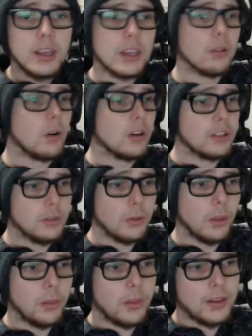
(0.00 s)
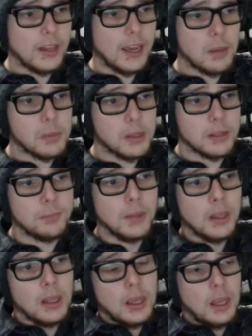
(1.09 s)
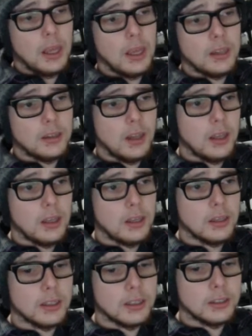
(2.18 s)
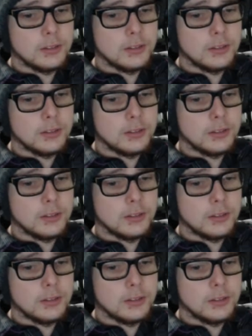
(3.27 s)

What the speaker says: He rocks in with a Thunder Hammer and a